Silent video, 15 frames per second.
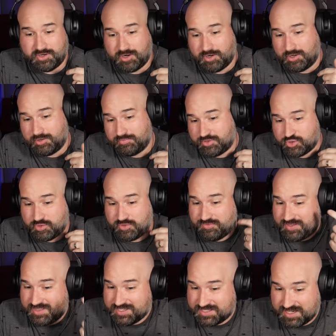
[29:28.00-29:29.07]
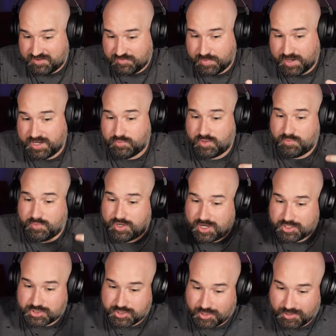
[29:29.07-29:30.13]
are sort of in the state of mind where we're
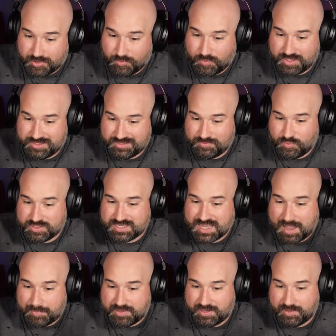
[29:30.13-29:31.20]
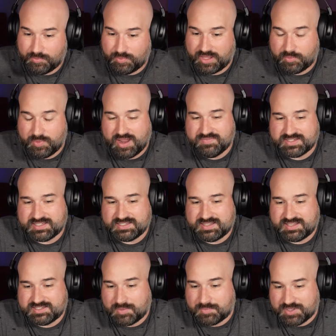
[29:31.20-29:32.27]
not sure what what's happening. Like we have a sense
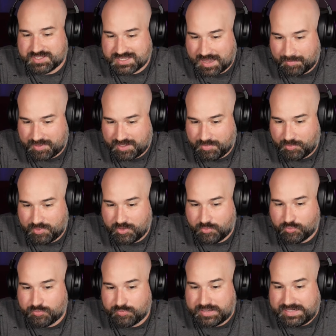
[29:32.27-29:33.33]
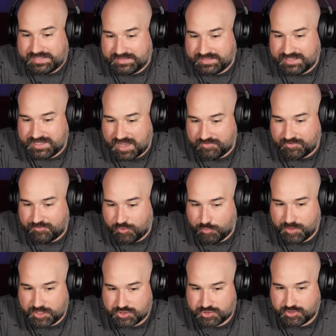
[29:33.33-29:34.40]
that something's happening, but we don't really have a
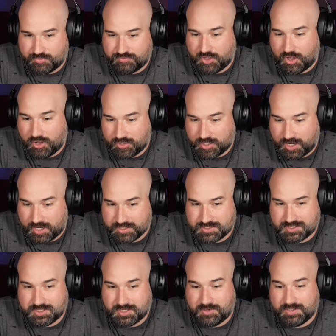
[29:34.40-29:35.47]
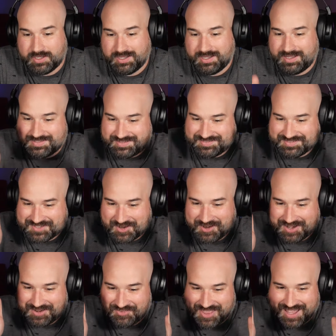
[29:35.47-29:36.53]
full picture of the Holocaust. So
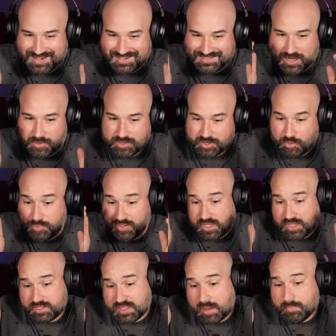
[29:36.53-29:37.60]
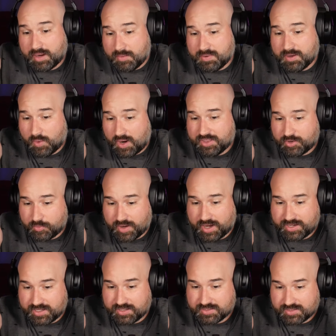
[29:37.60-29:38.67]
sorry for that dour note, but like that might be why they're
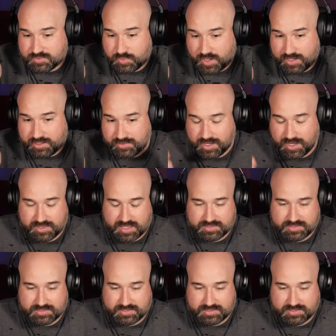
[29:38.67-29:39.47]
writing it this way at that